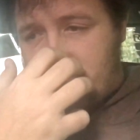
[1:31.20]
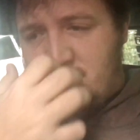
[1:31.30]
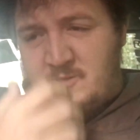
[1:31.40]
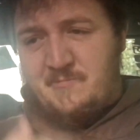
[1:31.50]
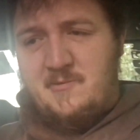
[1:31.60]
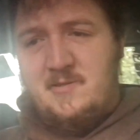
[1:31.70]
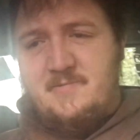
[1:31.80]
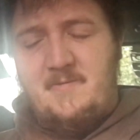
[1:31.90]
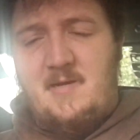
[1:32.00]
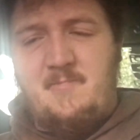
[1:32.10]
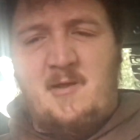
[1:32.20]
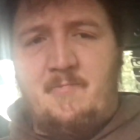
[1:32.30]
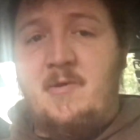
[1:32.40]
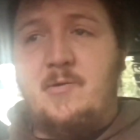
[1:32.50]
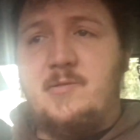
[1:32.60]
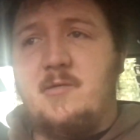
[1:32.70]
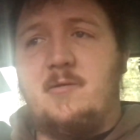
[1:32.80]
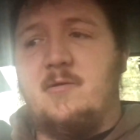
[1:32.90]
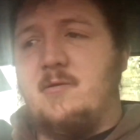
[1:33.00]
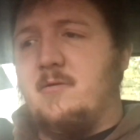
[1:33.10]
just because, man, I'm not
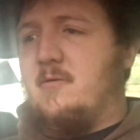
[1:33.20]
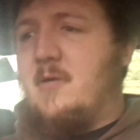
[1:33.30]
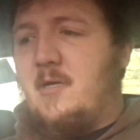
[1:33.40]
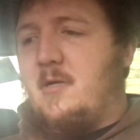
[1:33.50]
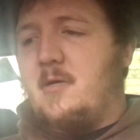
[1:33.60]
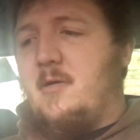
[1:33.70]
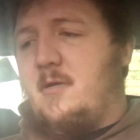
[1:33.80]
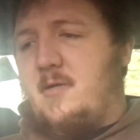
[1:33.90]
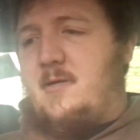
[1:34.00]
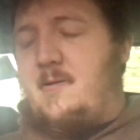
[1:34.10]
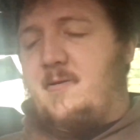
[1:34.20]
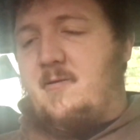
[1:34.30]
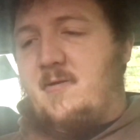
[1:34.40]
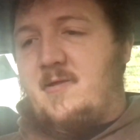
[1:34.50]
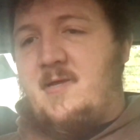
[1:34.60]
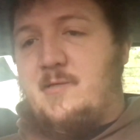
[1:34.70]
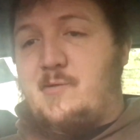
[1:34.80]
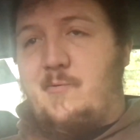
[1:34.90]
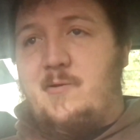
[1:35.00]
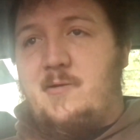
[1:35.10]
boosted or anything like that, so
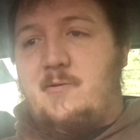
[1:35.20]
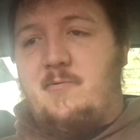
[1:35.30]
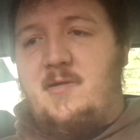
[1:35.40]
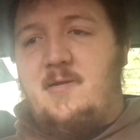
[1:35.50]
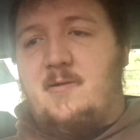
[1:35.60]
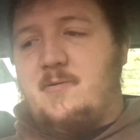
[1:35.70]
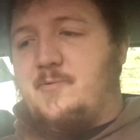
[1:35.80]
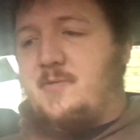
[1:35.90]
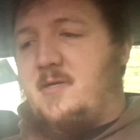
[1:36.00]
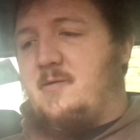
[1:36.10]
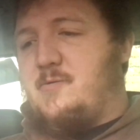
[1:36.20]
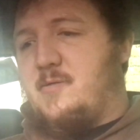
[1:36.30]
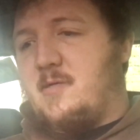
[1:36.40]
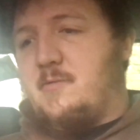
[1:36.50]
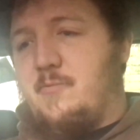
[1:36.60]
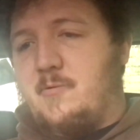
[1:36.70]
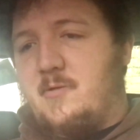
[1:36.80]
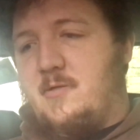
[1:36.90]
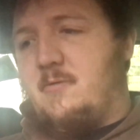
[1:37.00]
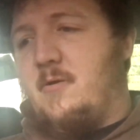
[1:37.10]
I really don't need all those gauges. I just
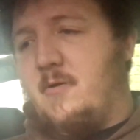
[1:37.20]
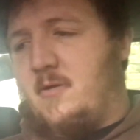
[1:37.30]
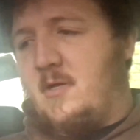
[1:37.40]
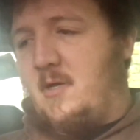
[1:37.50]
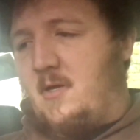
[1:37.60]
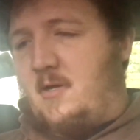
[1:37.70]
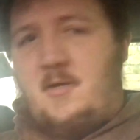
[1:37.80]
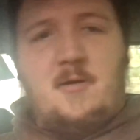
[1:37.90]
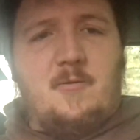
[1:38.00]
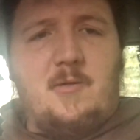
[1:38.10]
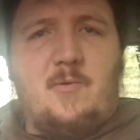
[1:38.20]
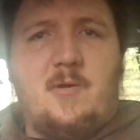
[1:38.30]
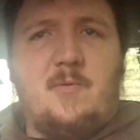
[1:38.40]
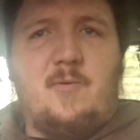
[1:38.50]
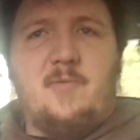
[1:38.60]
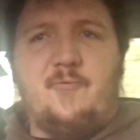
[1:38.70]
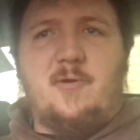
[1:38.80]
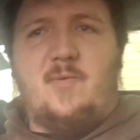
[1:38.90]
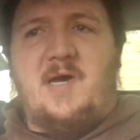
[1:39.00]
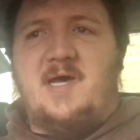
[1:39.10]
really wanted one for a
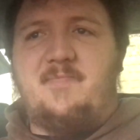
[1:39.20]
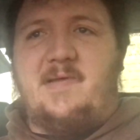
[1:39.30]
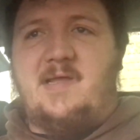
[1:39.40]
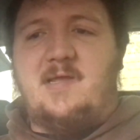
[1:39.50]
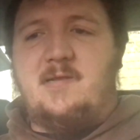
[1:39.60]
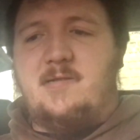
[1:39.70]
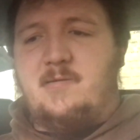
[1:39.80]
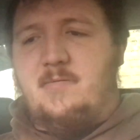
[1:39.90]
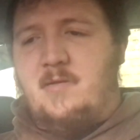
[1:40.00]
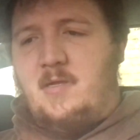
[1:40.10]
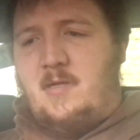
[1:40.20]
wideband, and